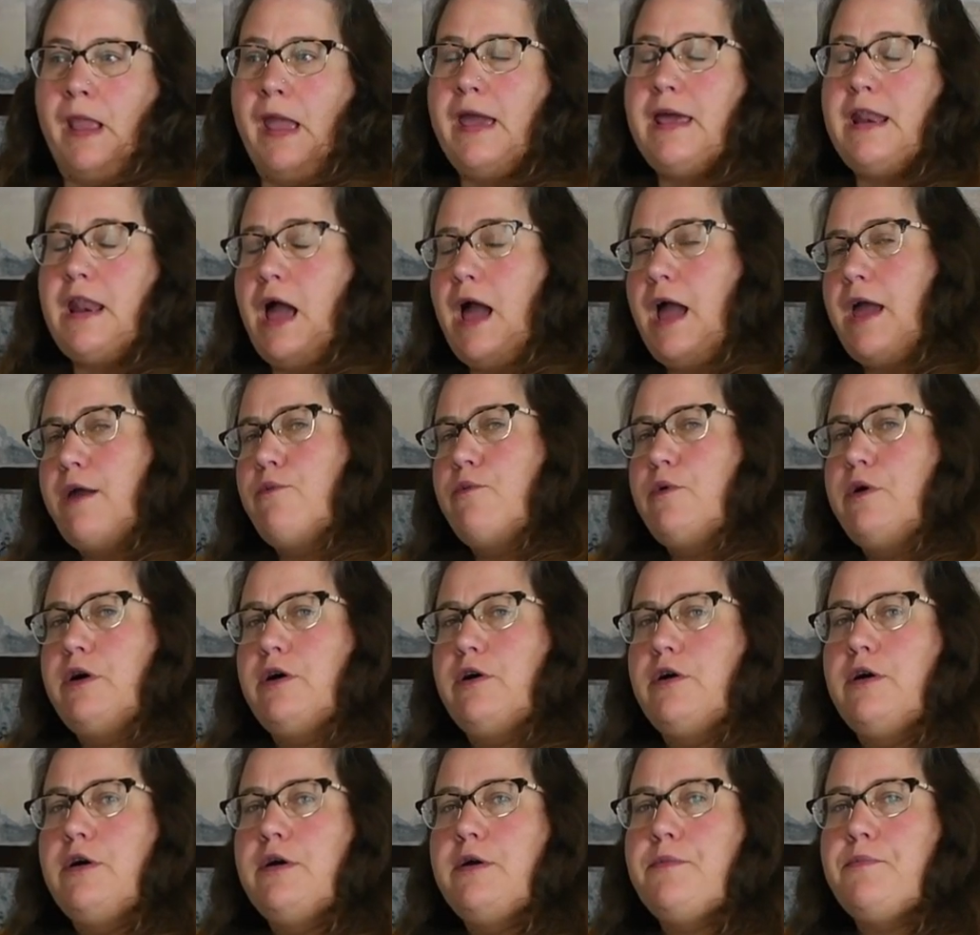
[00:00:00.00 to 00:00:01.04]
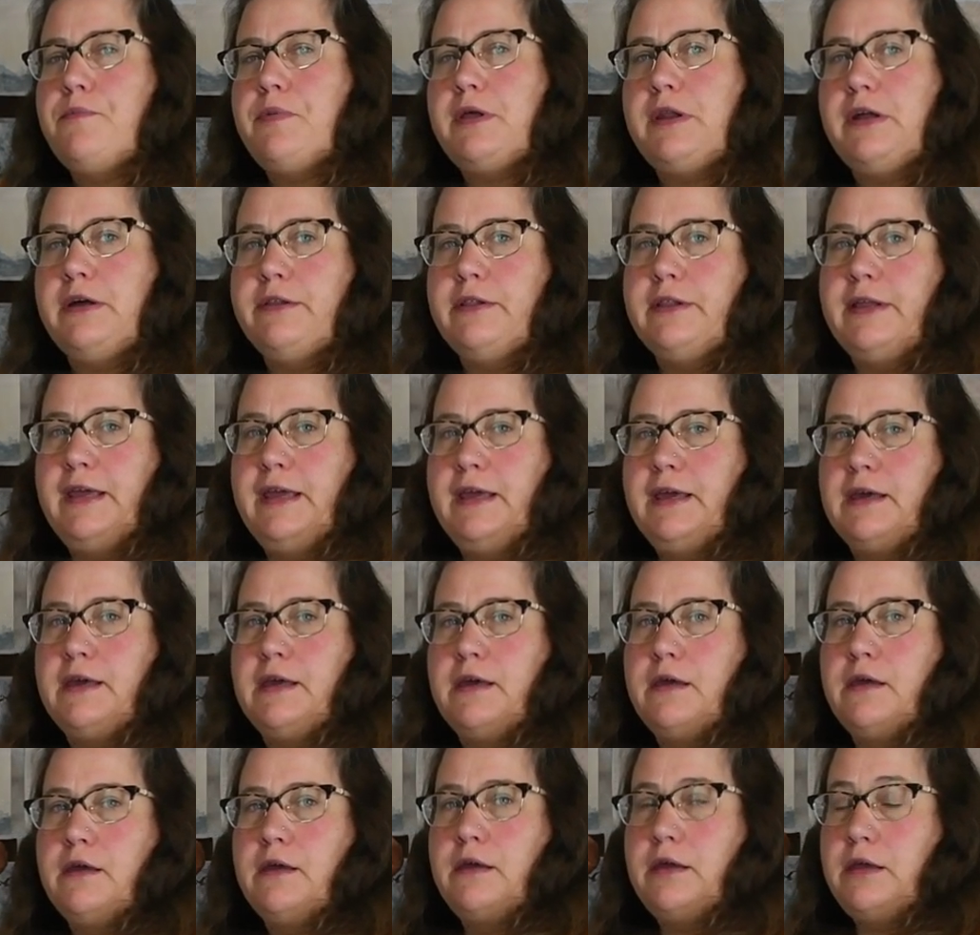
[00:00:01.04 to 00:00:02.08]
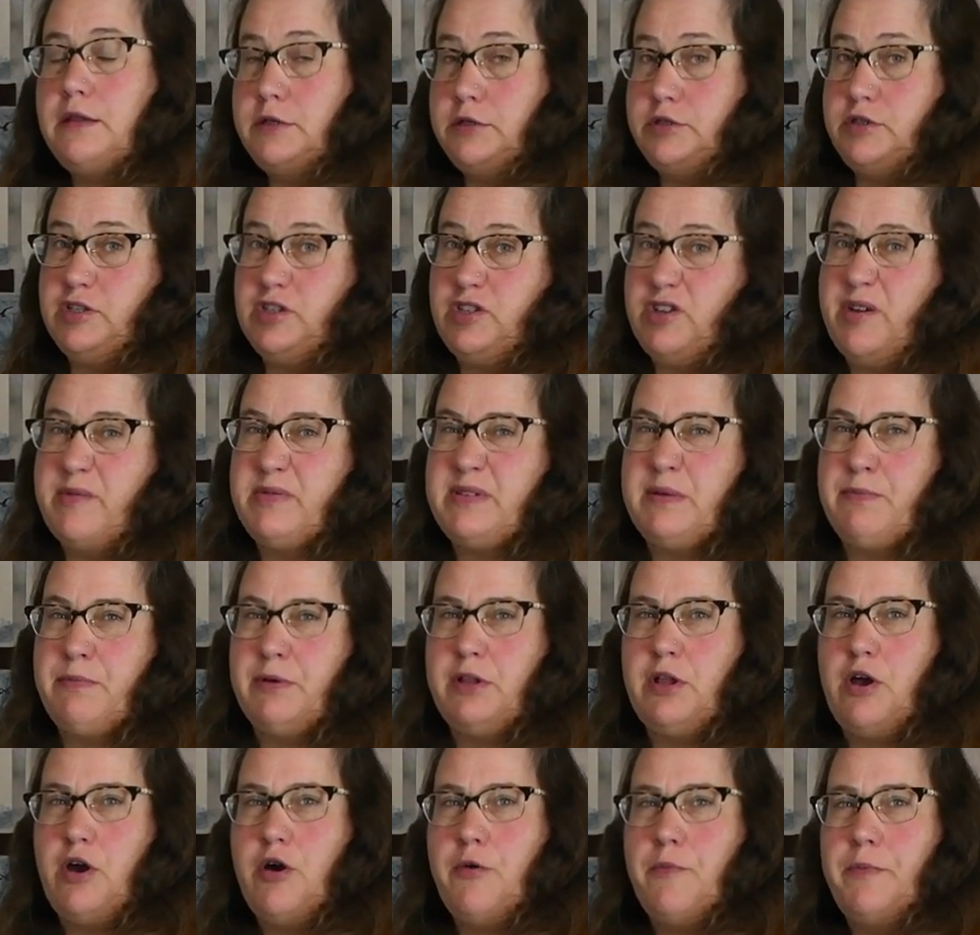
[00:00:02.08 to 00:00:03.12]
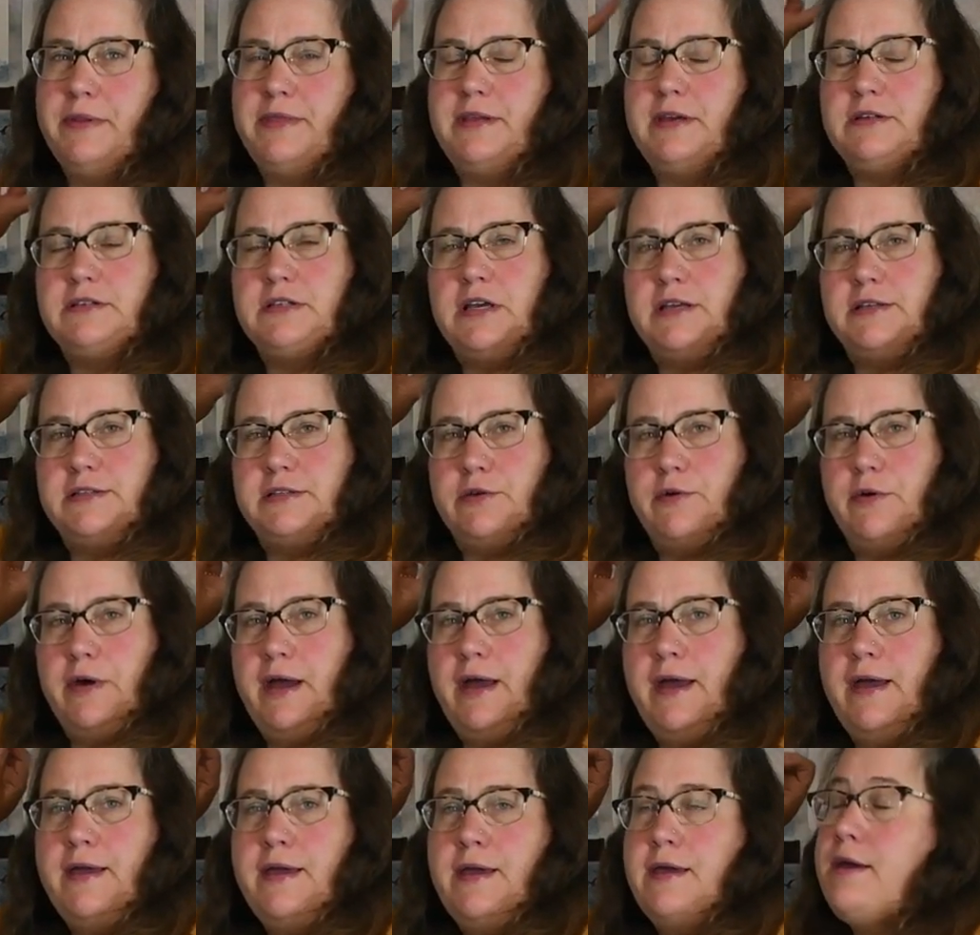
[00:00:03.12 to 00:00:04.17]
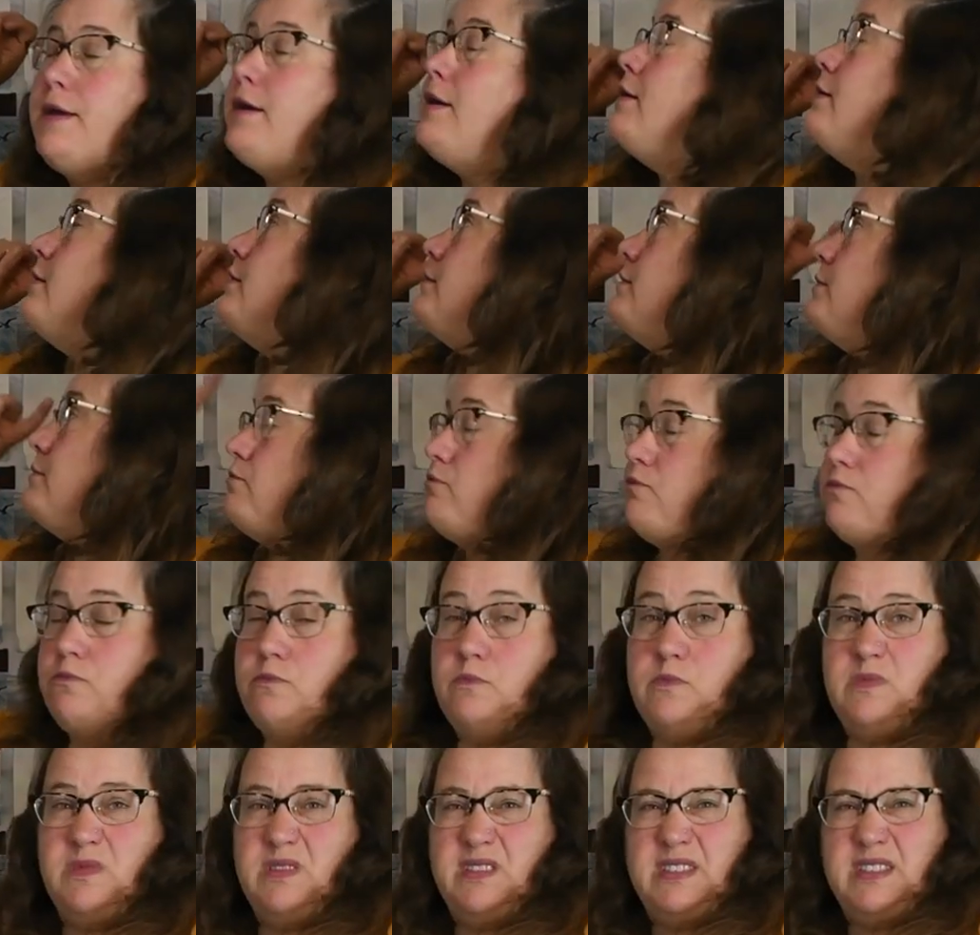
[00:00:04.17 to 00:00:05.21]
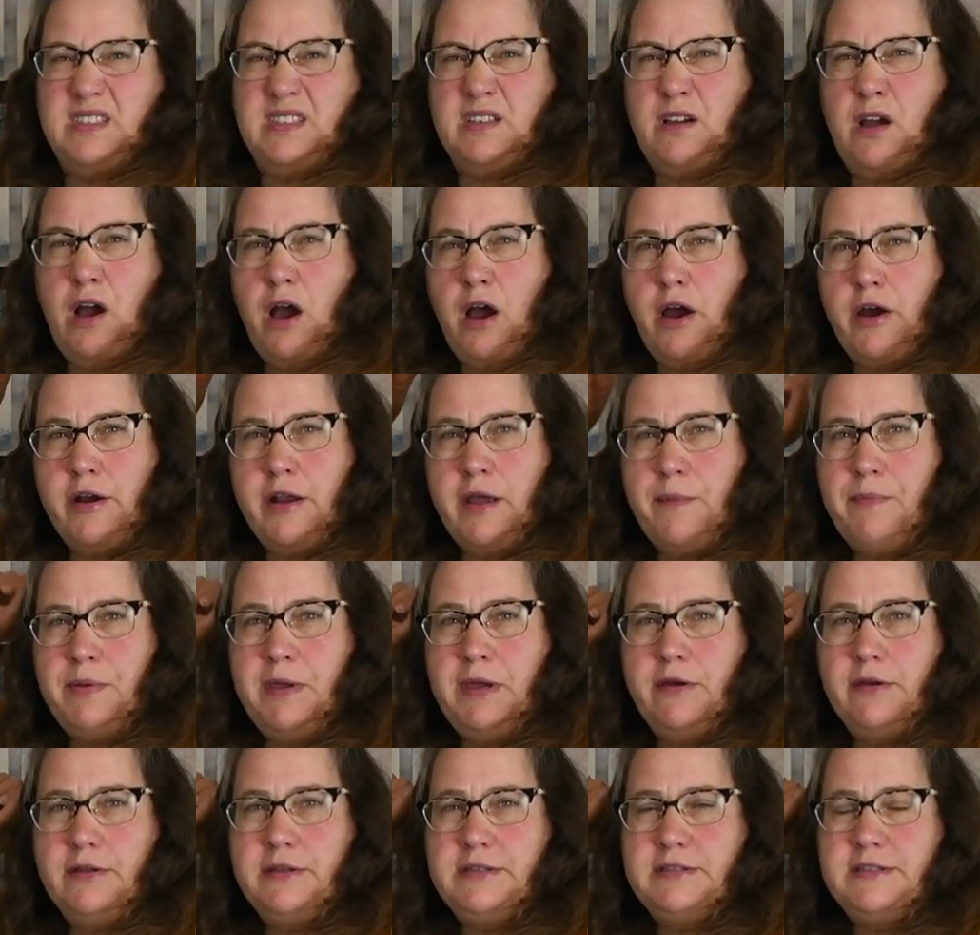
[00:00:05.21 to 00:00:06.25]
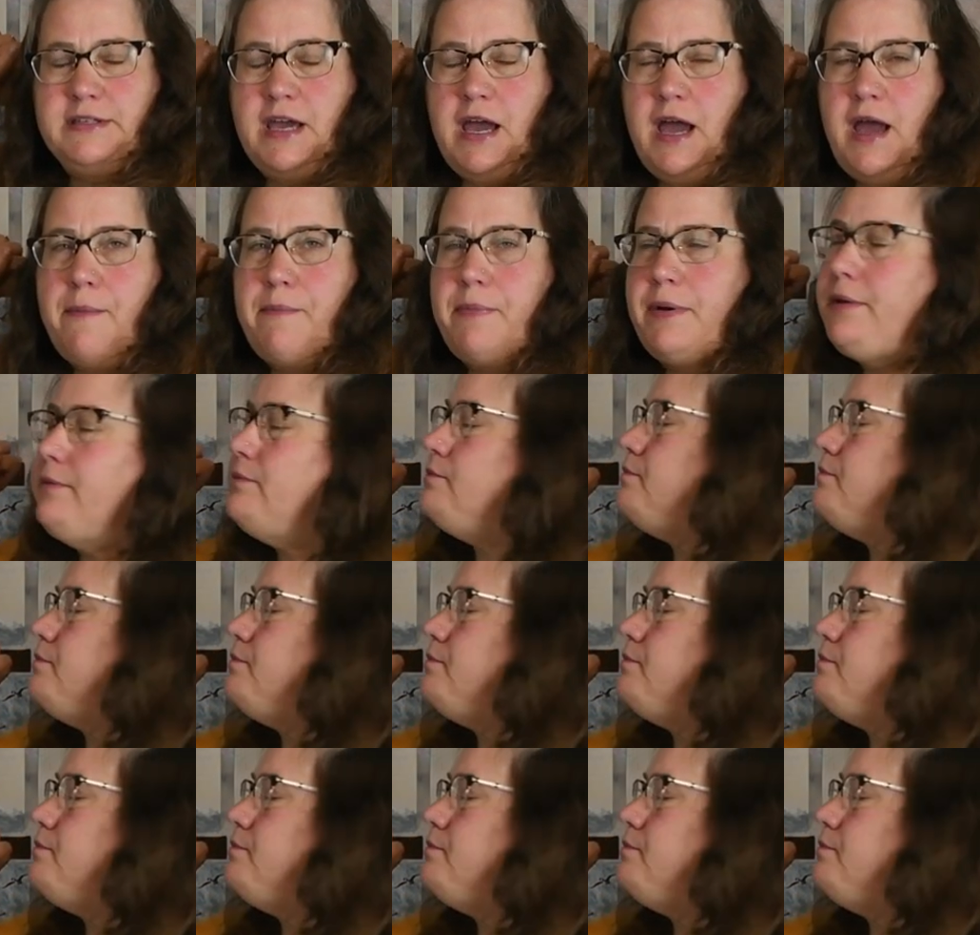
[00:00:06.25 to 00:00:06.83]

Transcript: And I will put a link in the description below, but there's also a card up here at the top